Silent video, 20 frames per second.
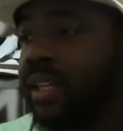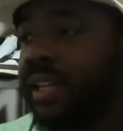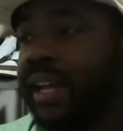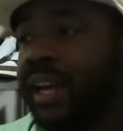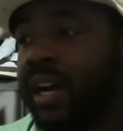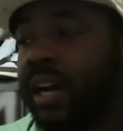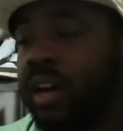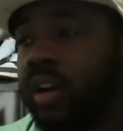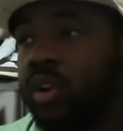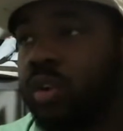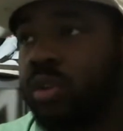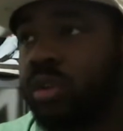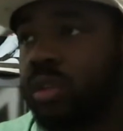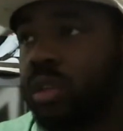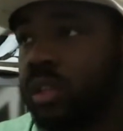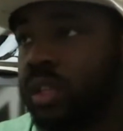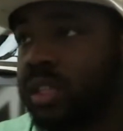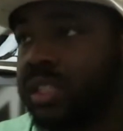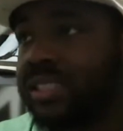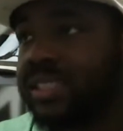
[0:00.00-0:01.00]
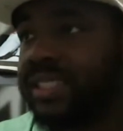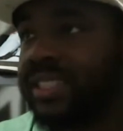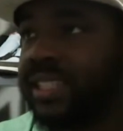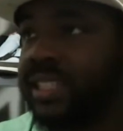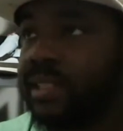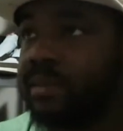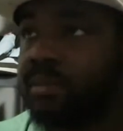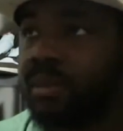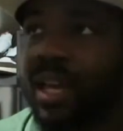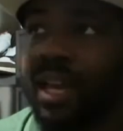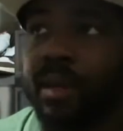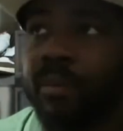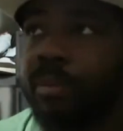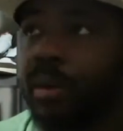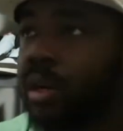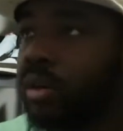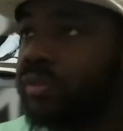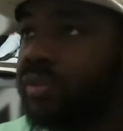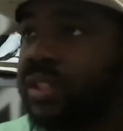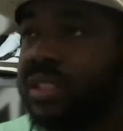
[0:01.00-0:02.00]
Now, it seemed like
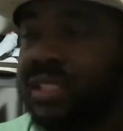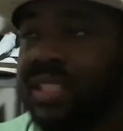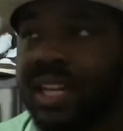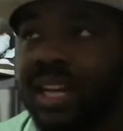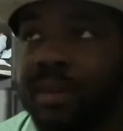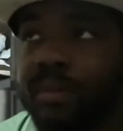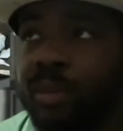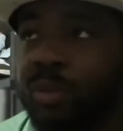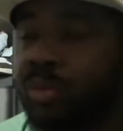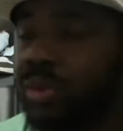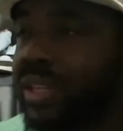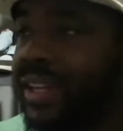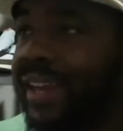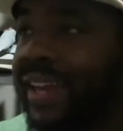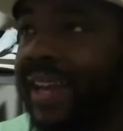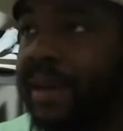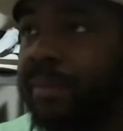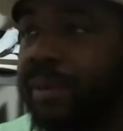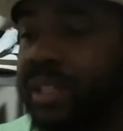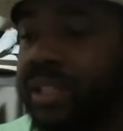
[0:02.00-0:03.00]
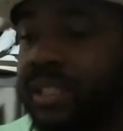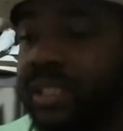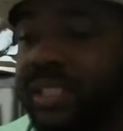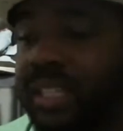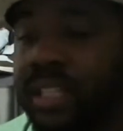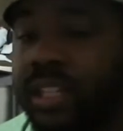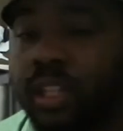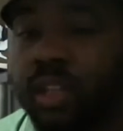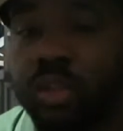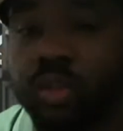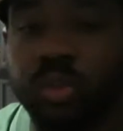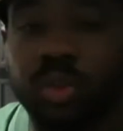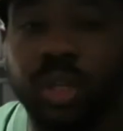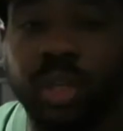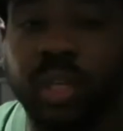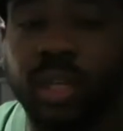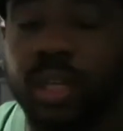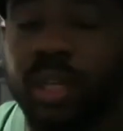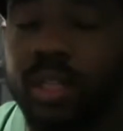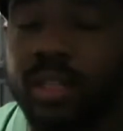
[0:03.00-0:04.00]
perfect timing when it happened because I know
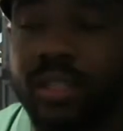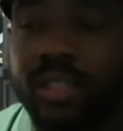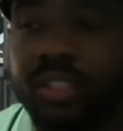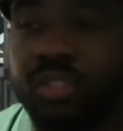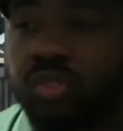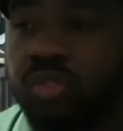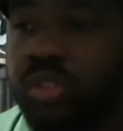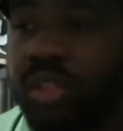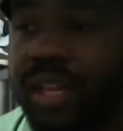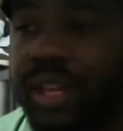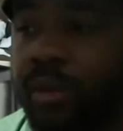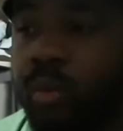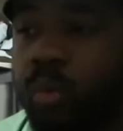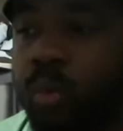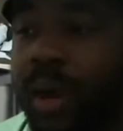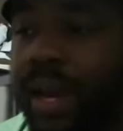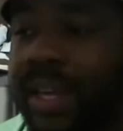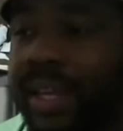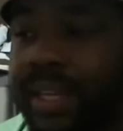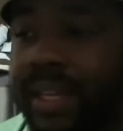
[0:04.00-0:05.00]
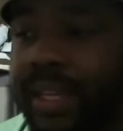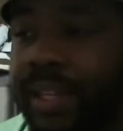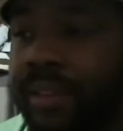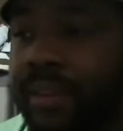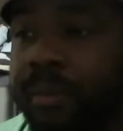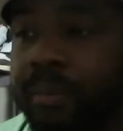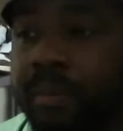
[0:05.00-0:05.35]
this was like right in the